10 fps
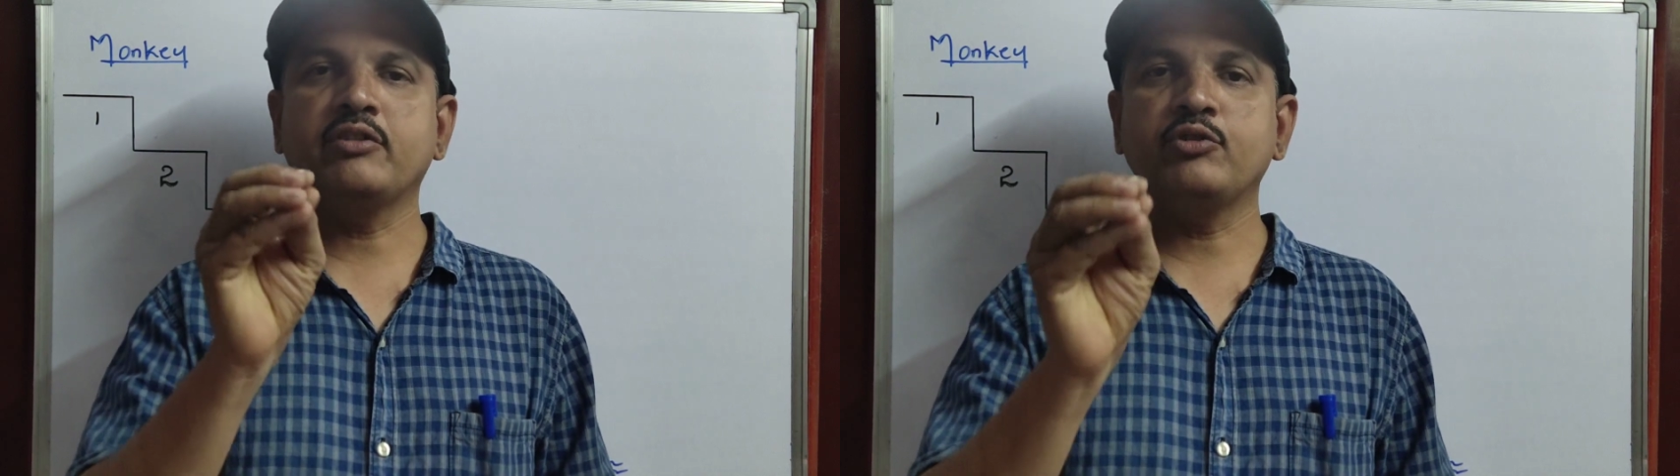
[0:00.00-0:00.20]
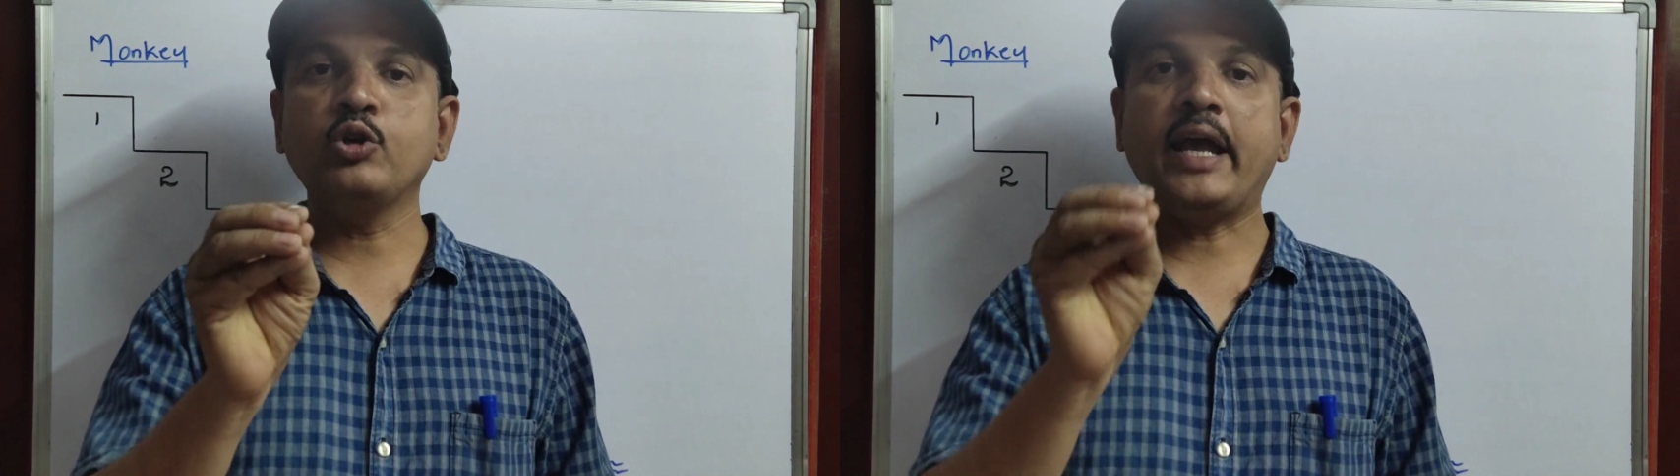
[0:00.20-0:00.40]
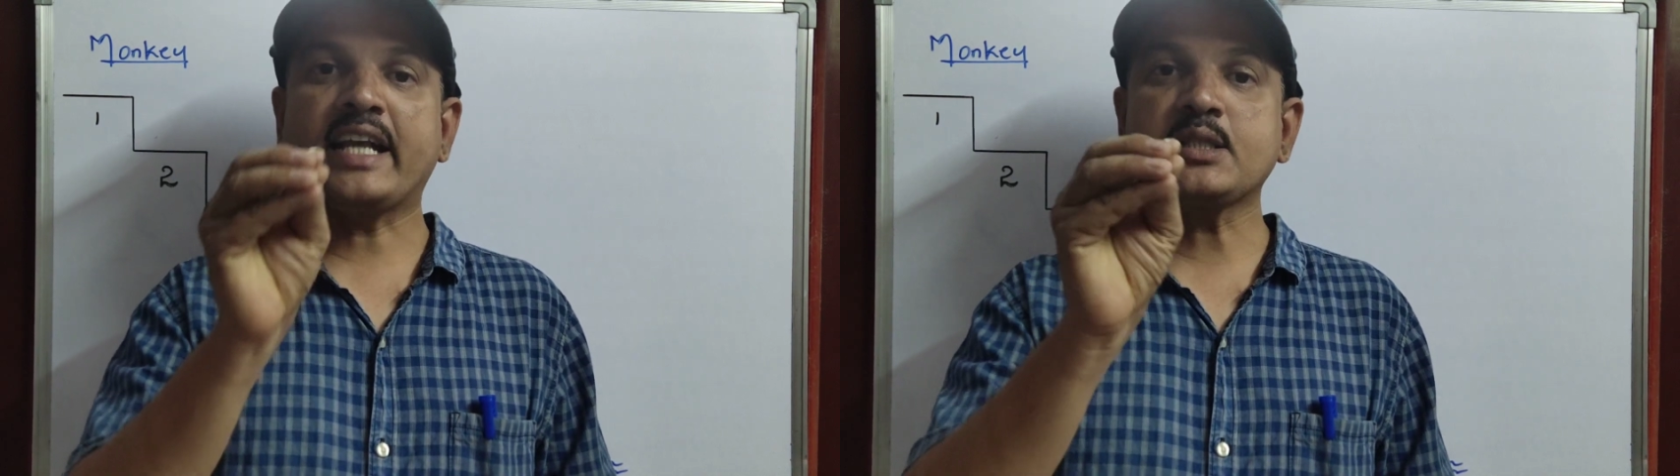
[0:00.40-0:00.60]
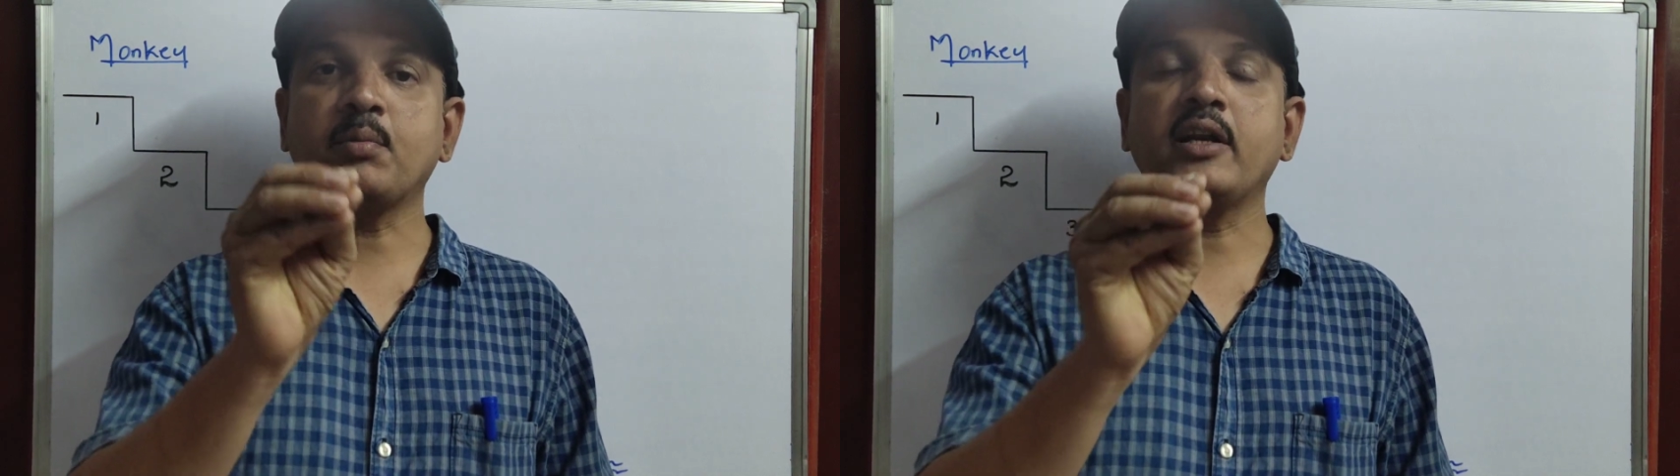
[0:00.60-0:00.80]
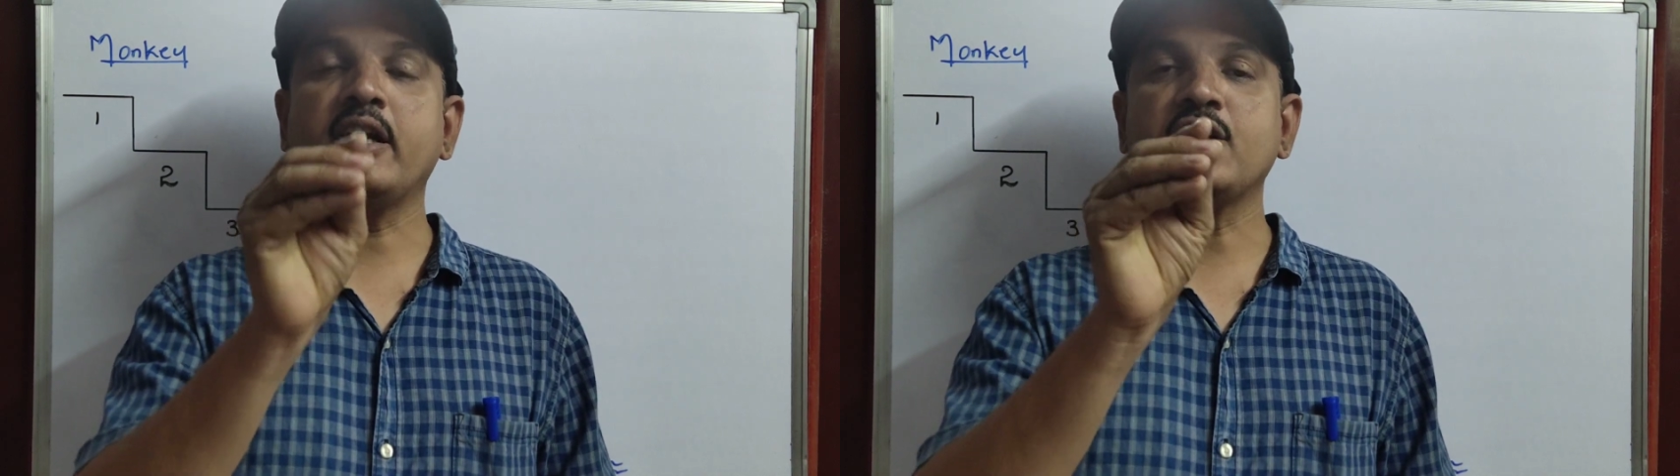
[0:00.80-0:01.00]
give you
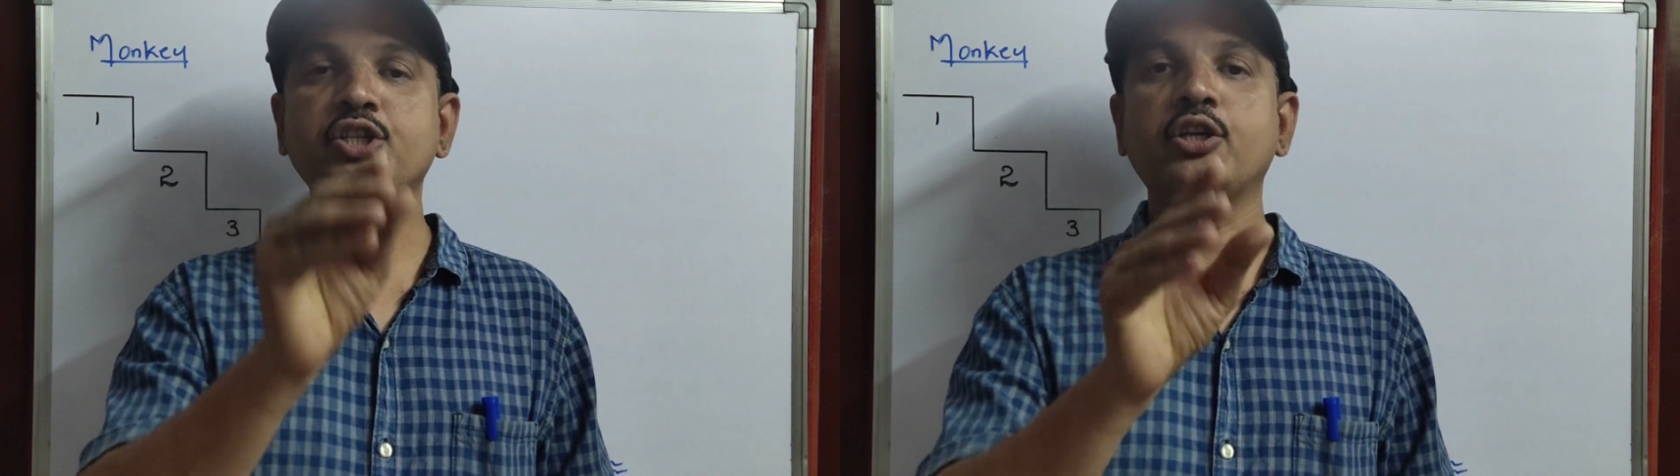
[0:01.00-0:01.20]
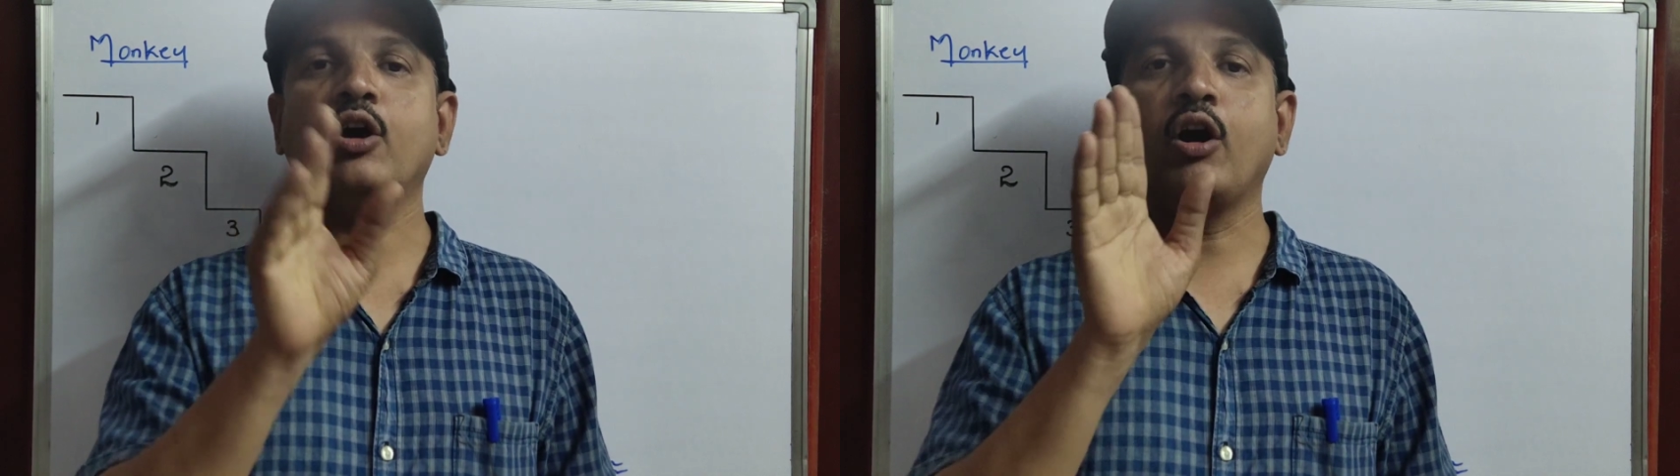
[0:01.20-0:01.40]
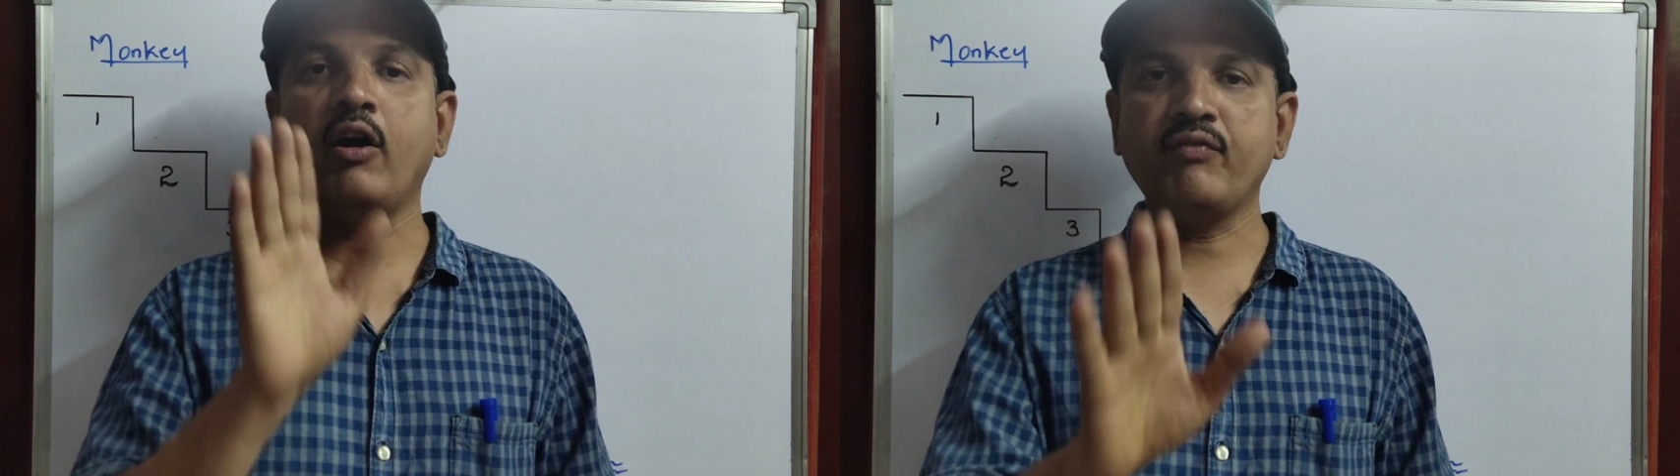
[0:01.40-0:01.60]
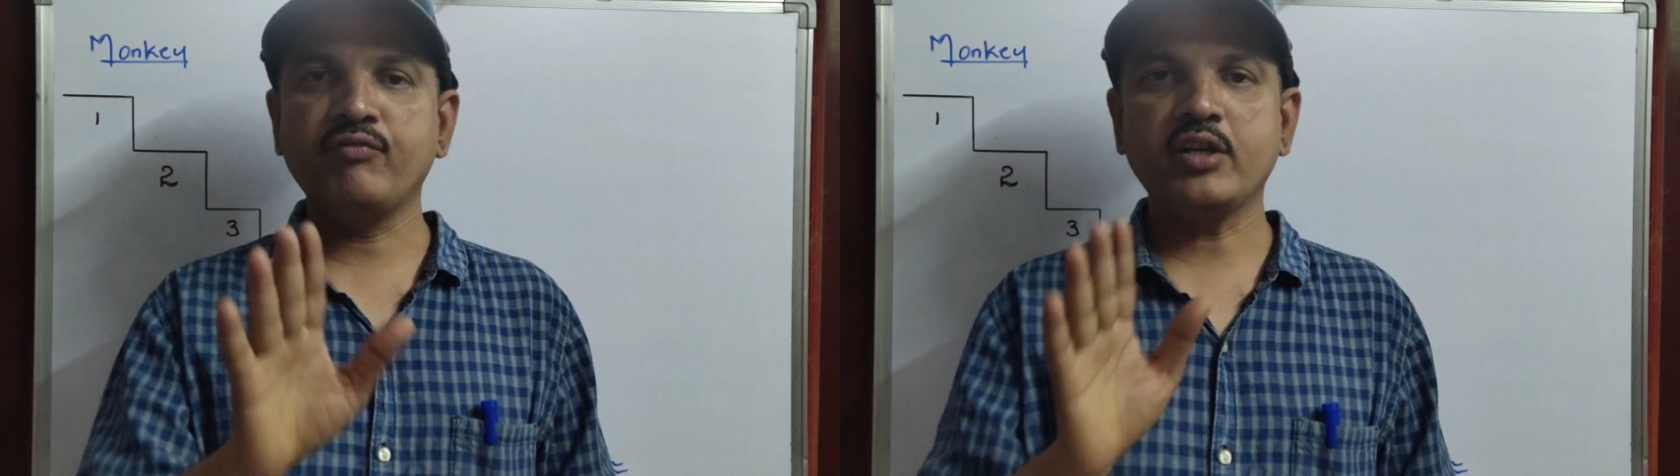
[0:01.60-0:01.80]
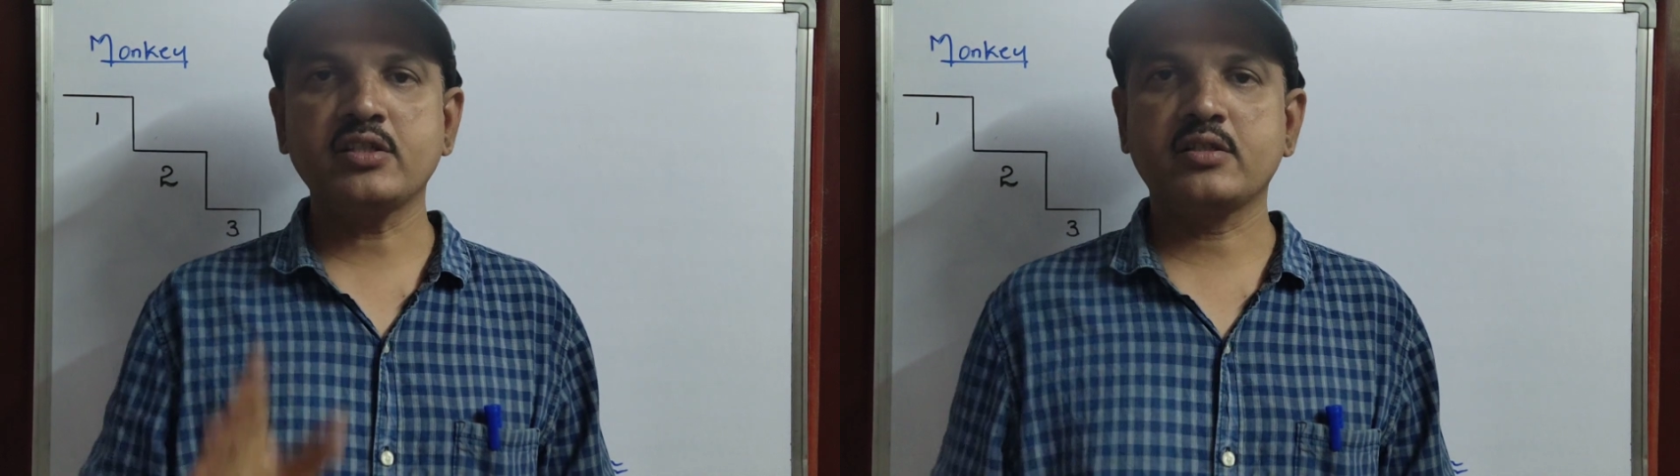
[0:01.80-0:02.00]
explanation
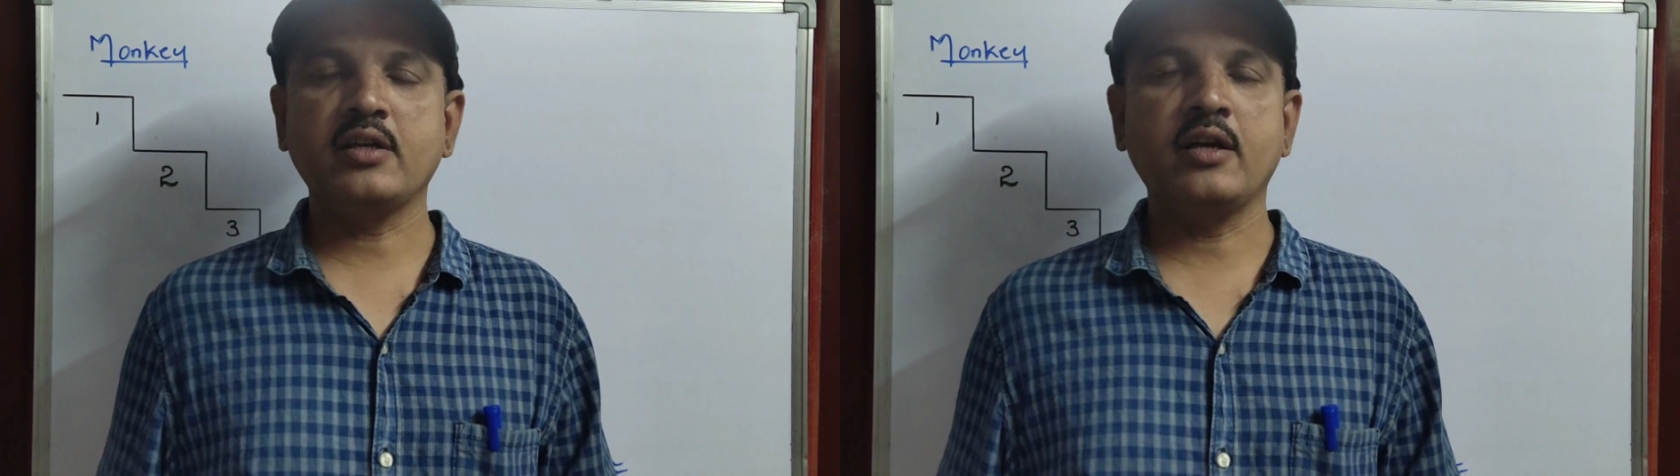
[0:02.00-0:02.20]
of first